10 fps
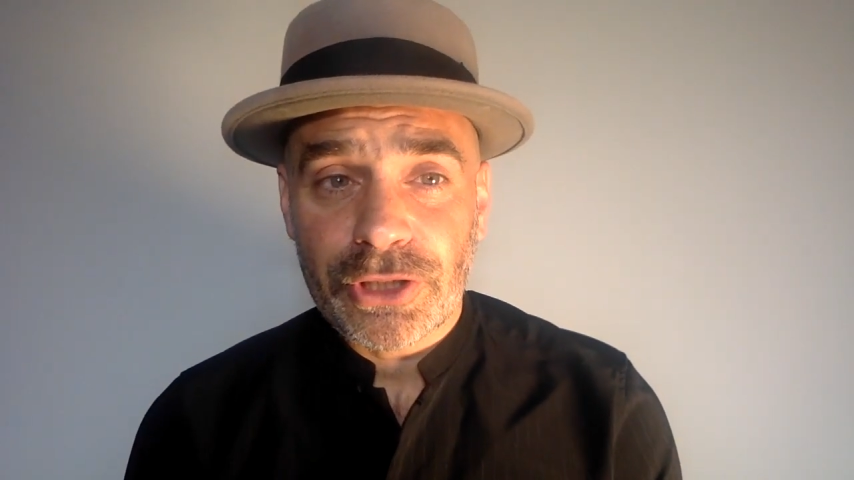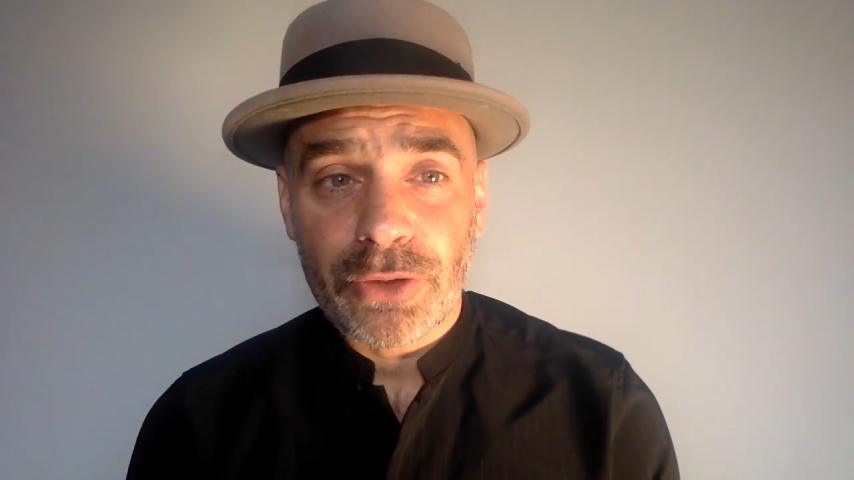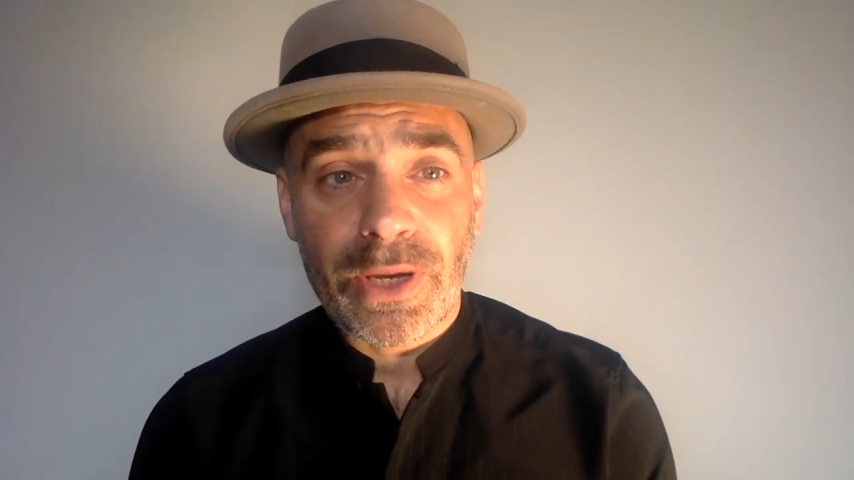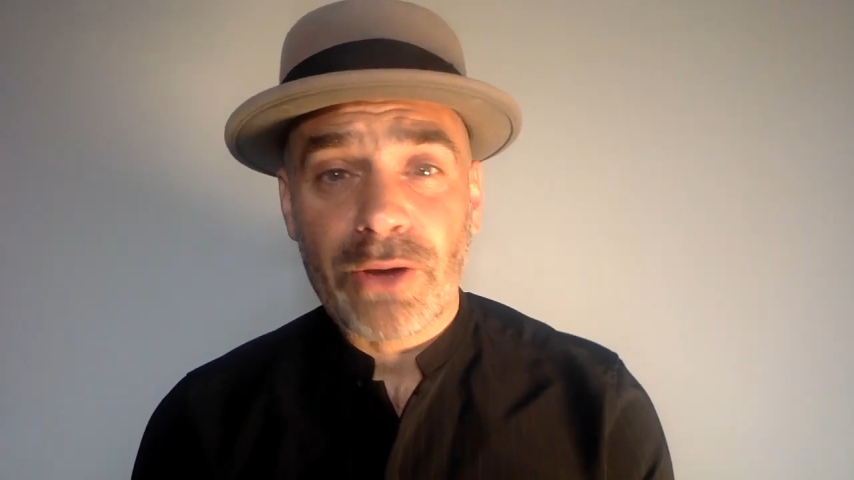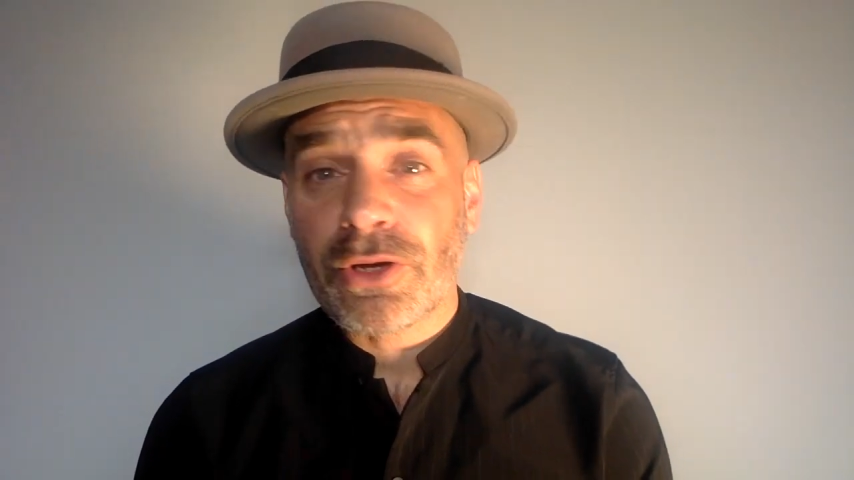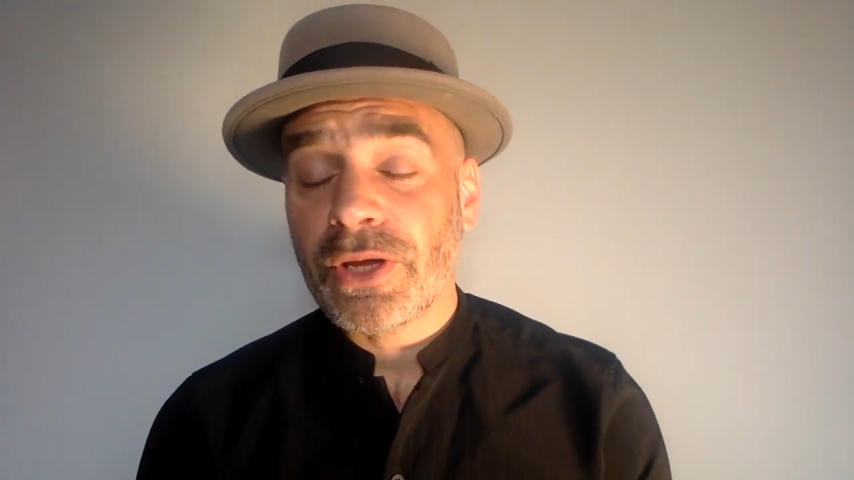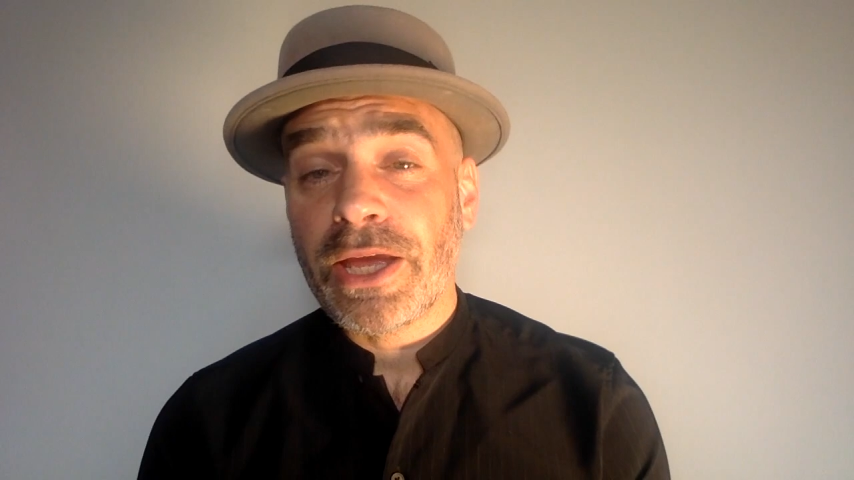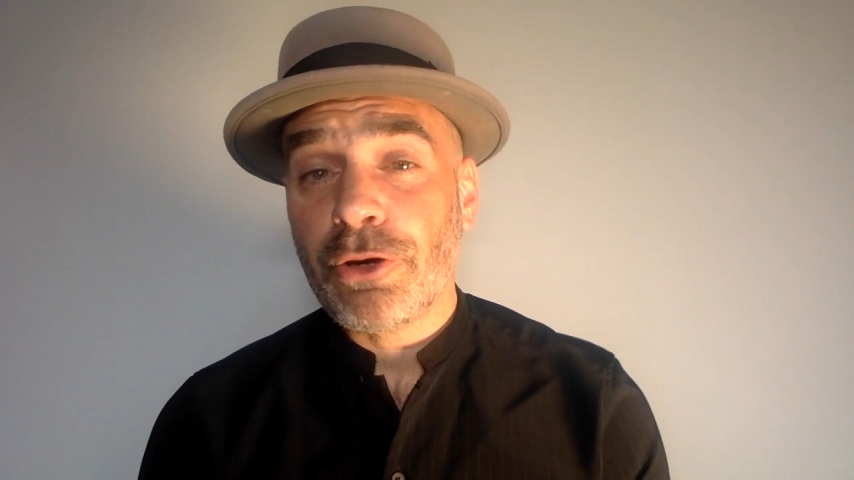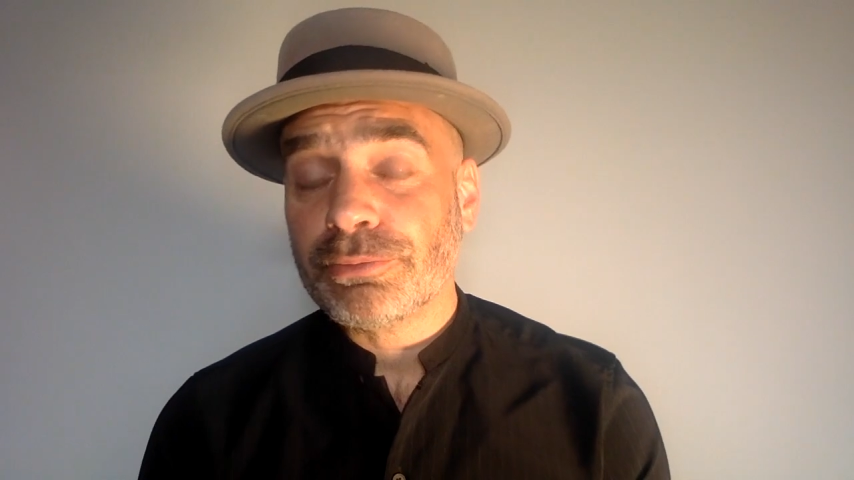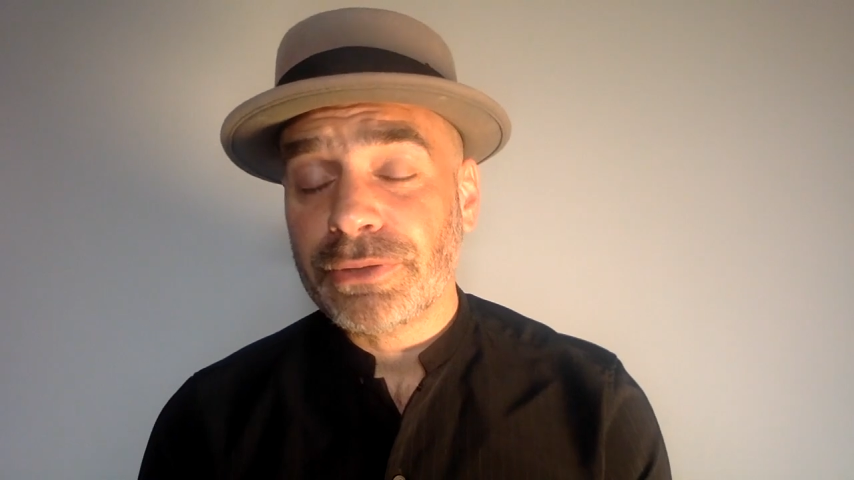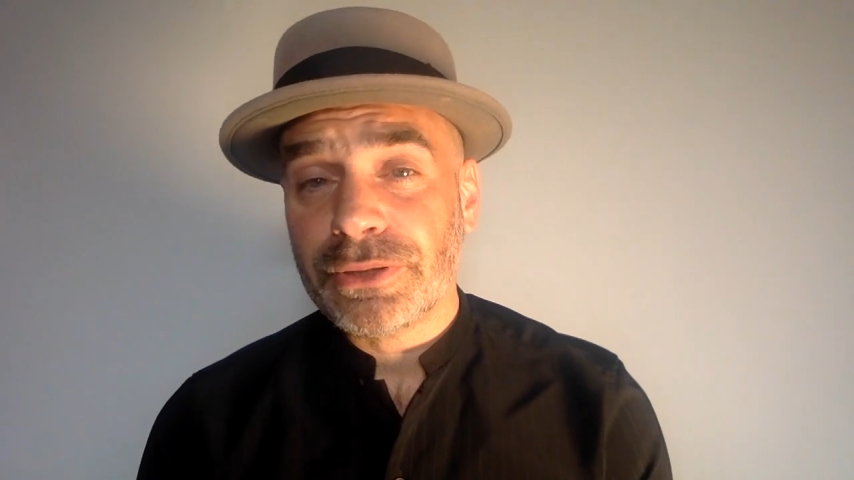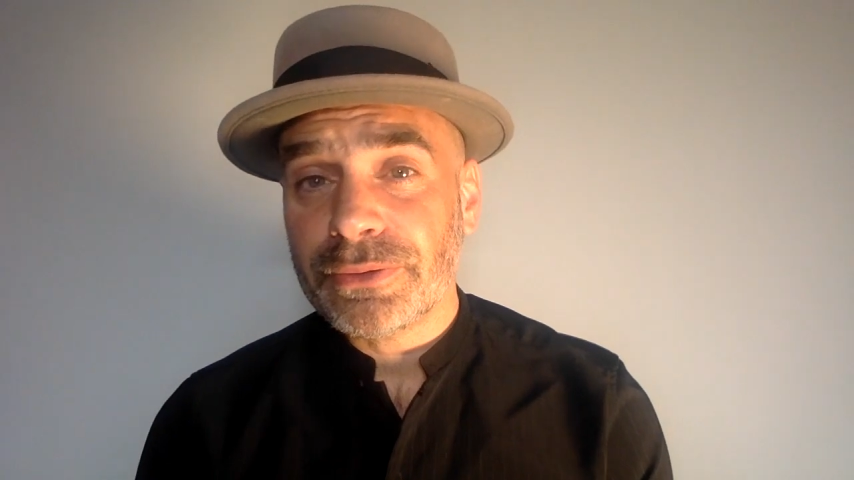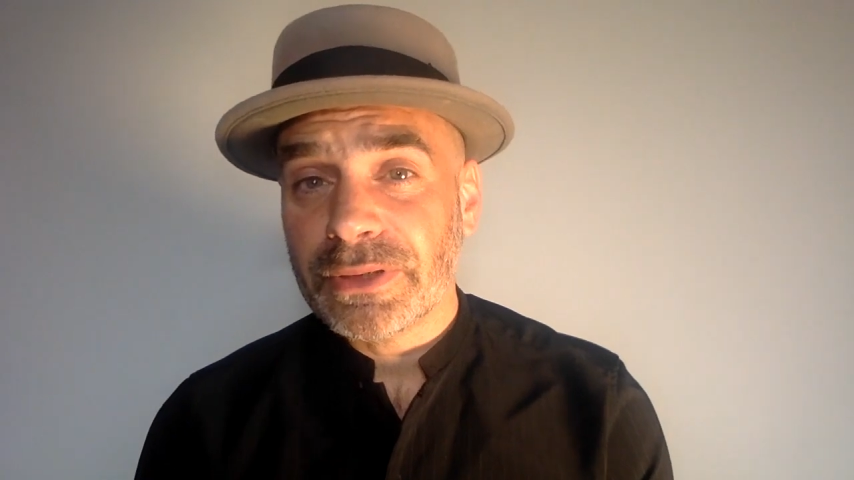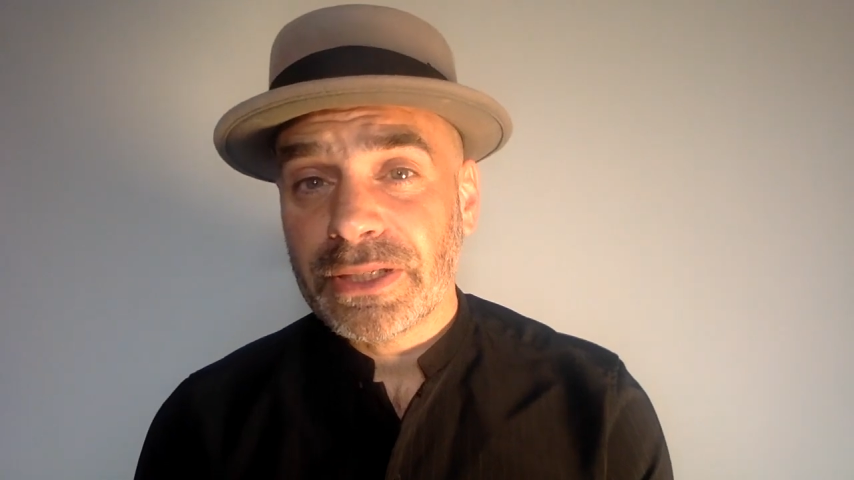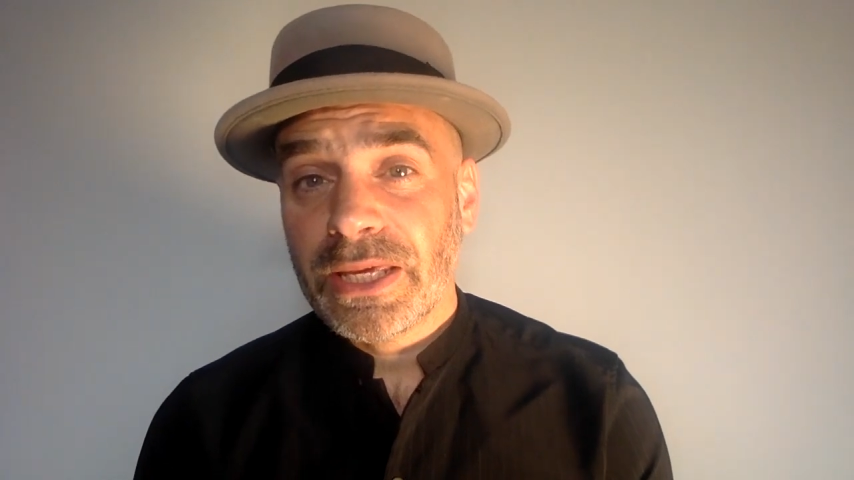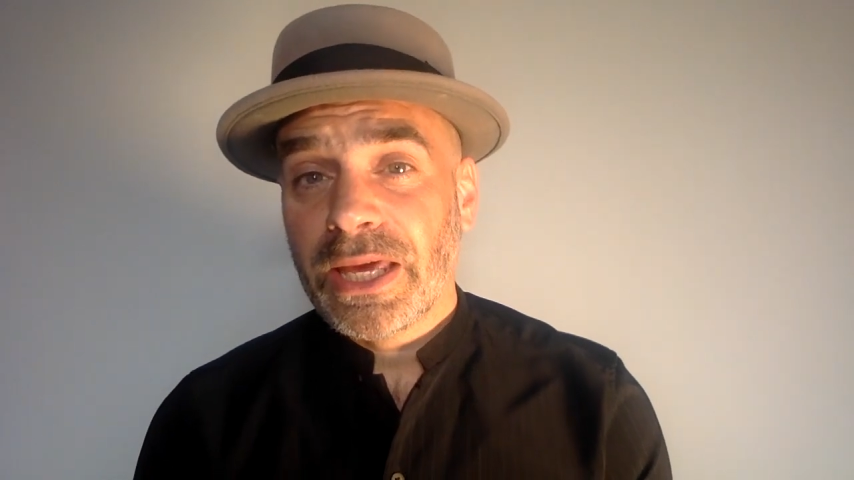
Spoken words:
how can I help you?